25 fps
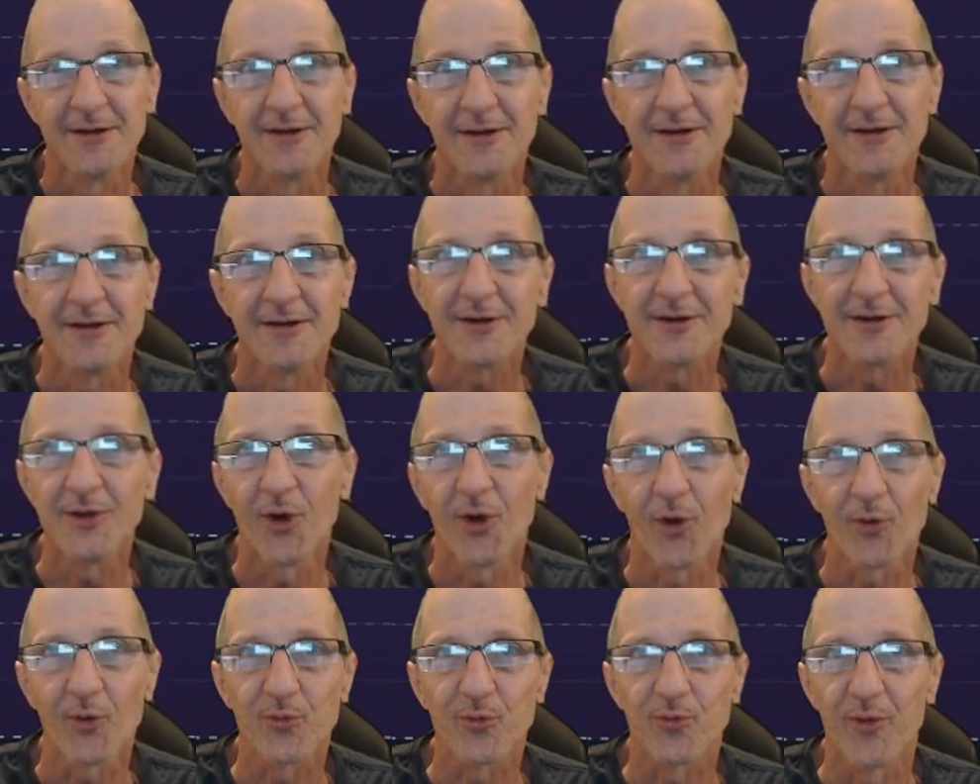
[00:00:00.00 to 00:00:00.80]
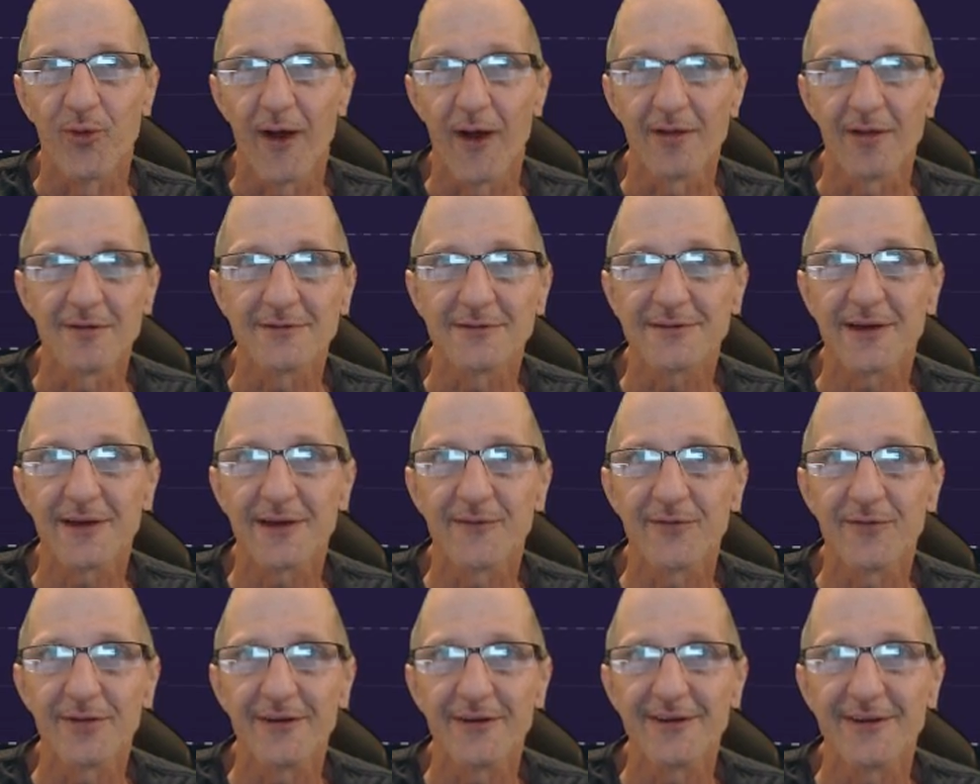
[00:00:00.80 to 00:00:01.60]

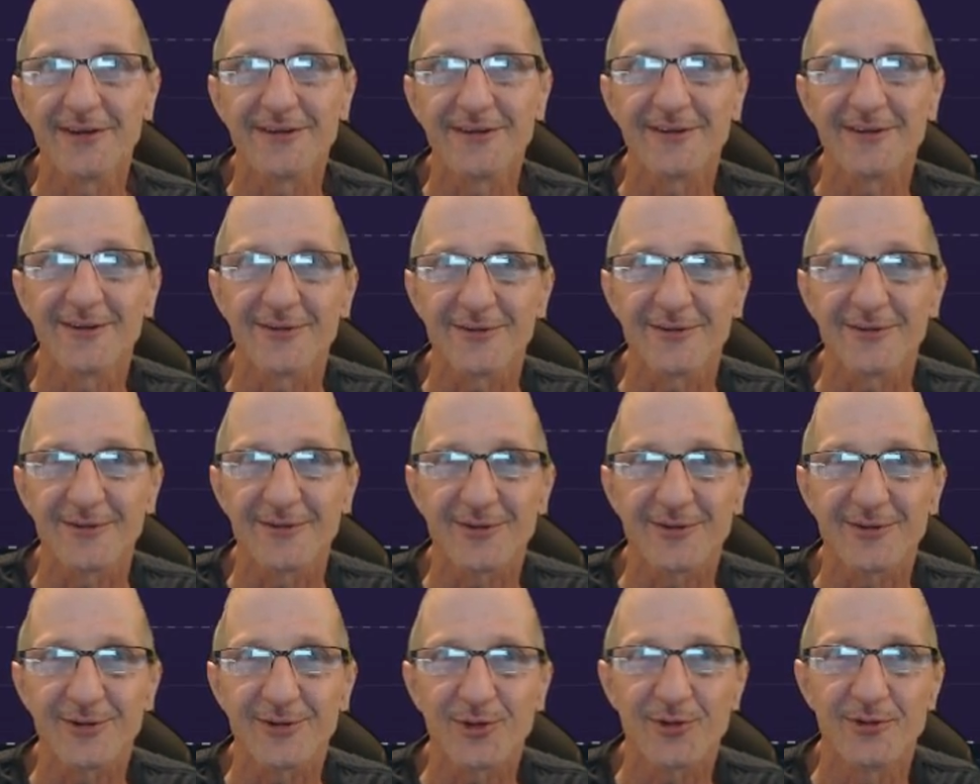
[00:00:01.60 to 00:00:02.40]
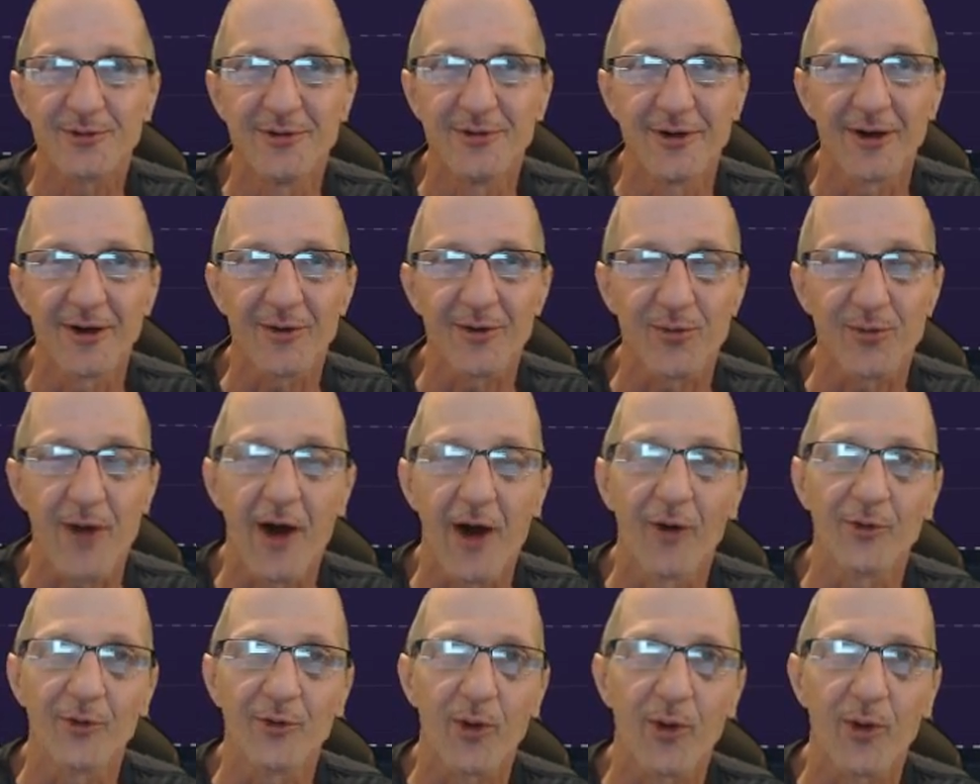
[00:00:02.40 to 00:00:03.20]
relatively
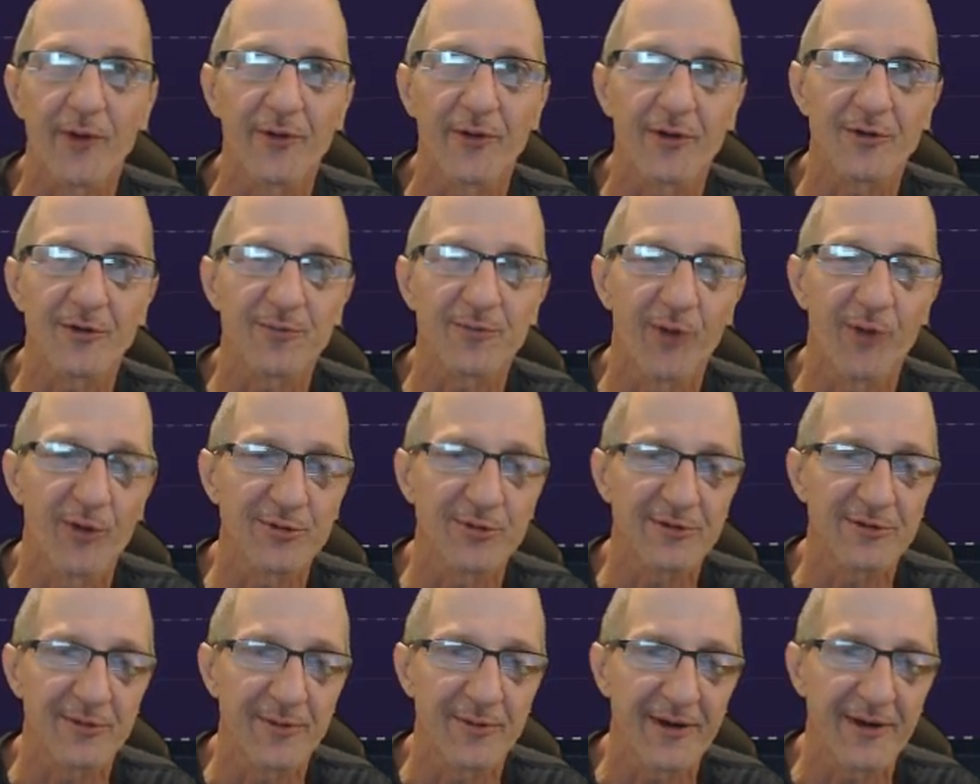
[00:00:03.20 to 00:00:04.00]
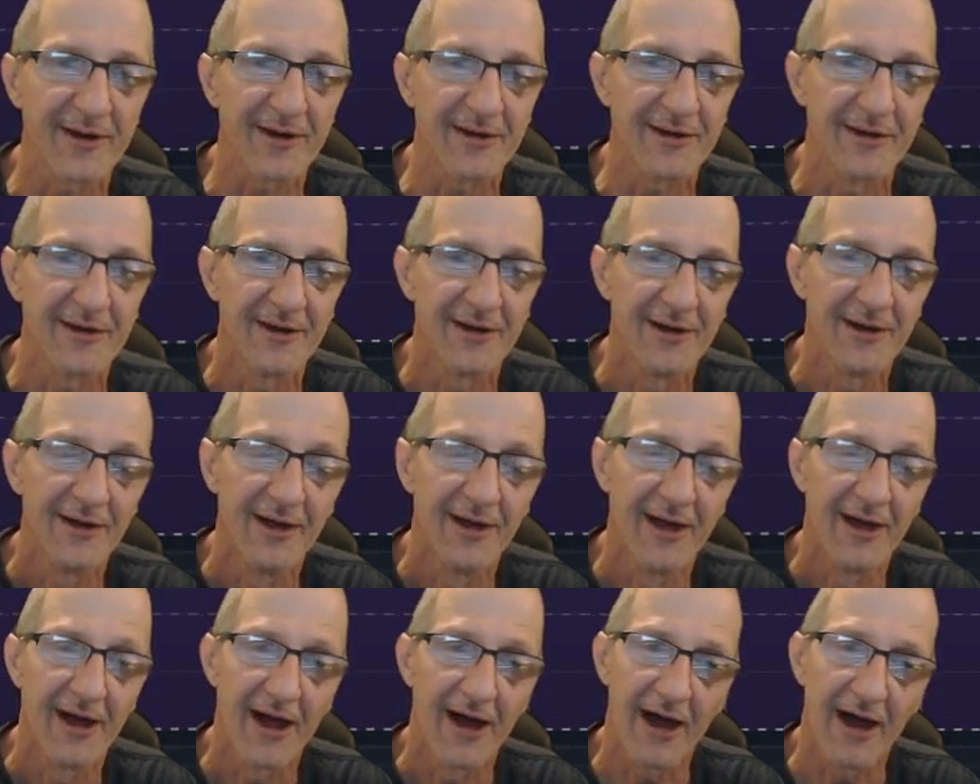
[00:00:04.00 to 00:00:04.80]
around where they're supposed to be,
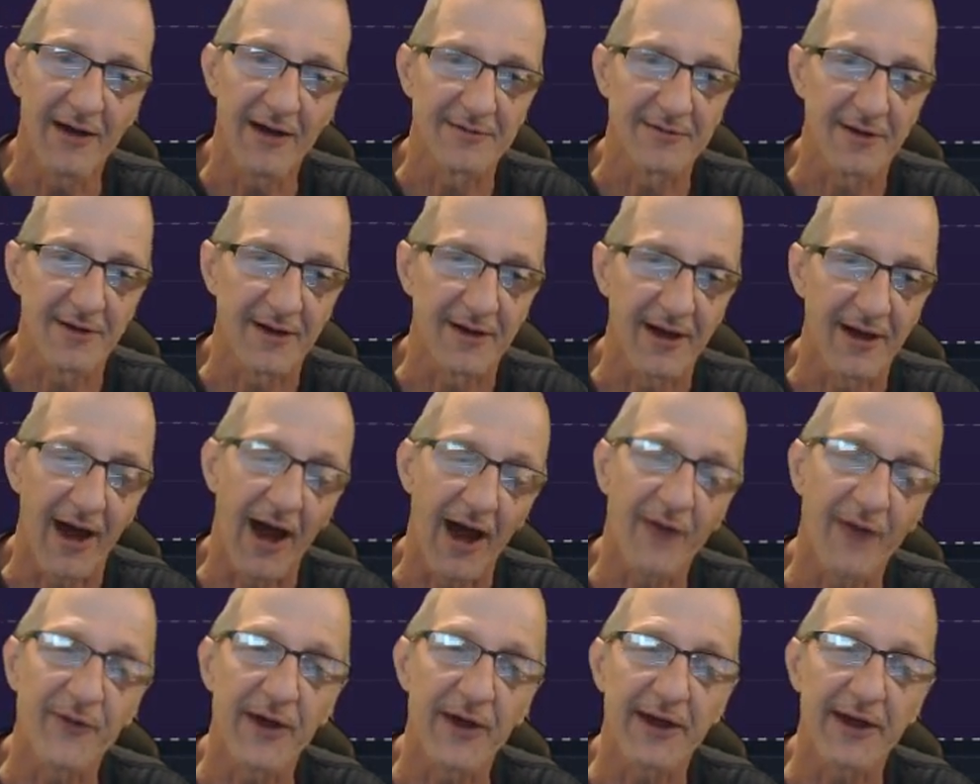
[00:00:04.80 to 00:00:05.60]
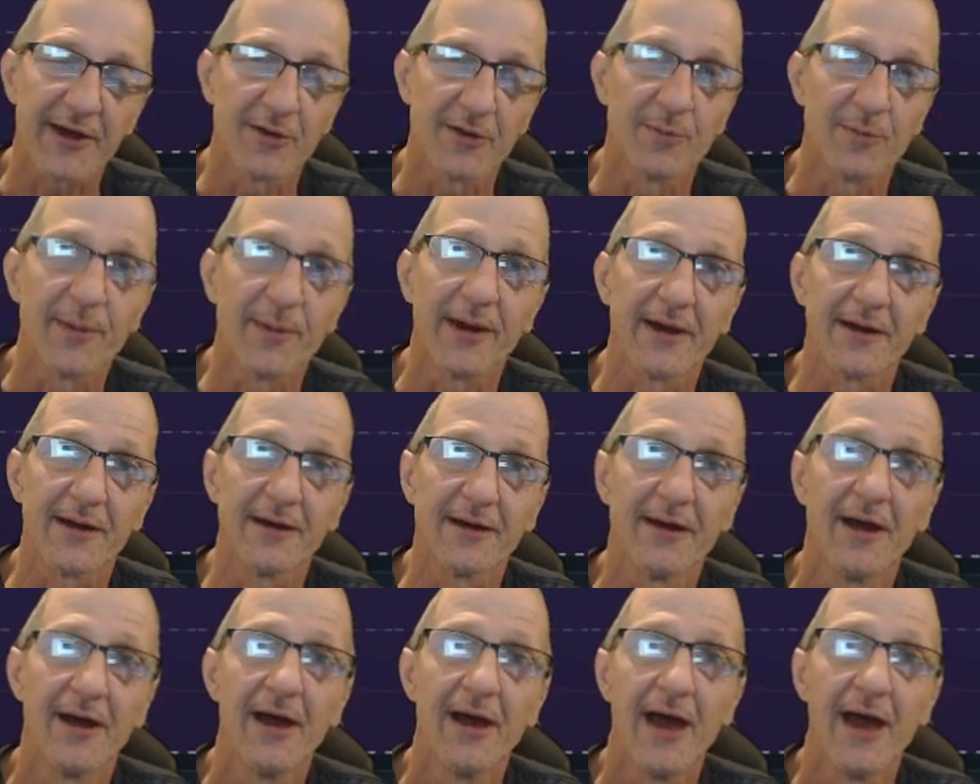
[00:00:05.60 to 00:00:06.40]
I think
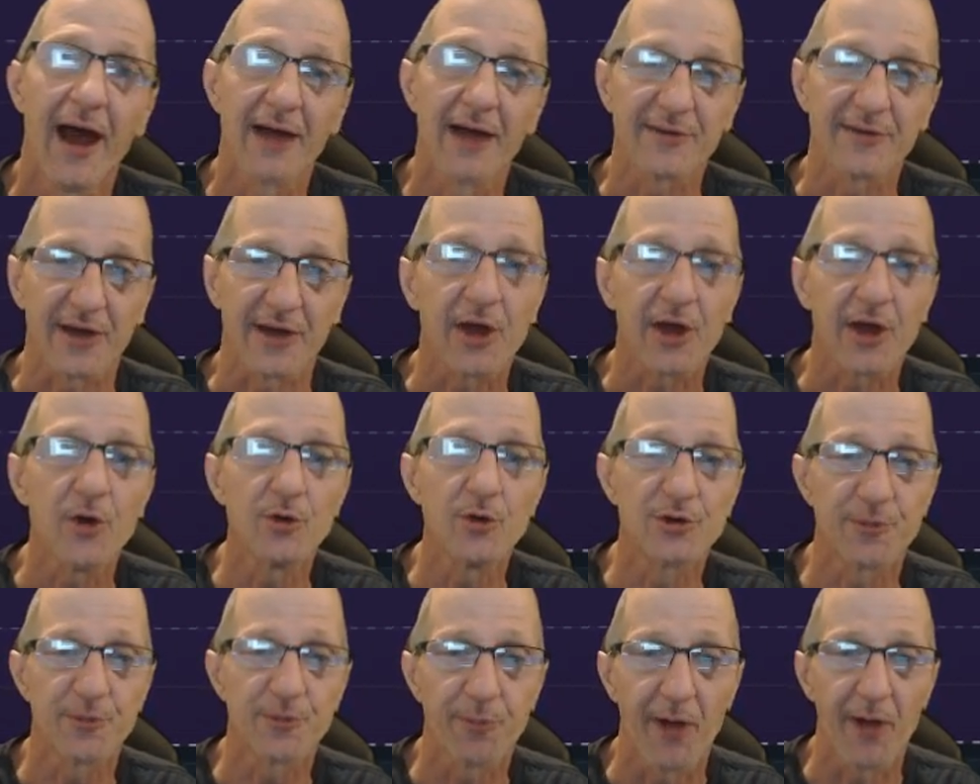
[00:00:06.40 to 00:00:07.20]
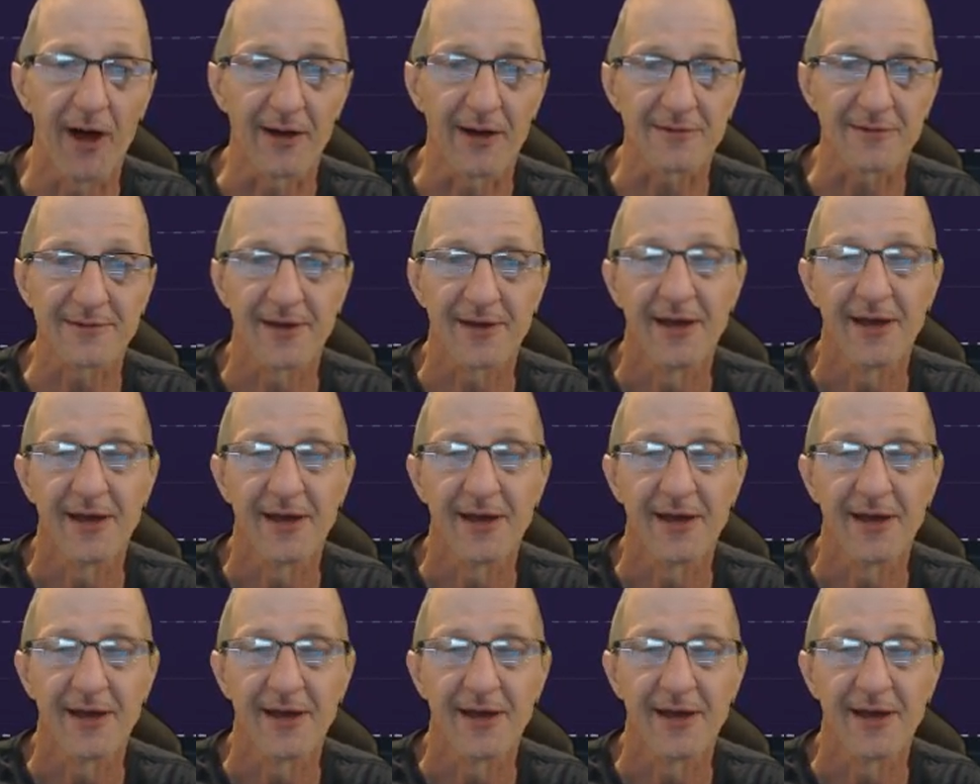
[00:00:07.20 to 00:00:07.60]
it's a huge plus.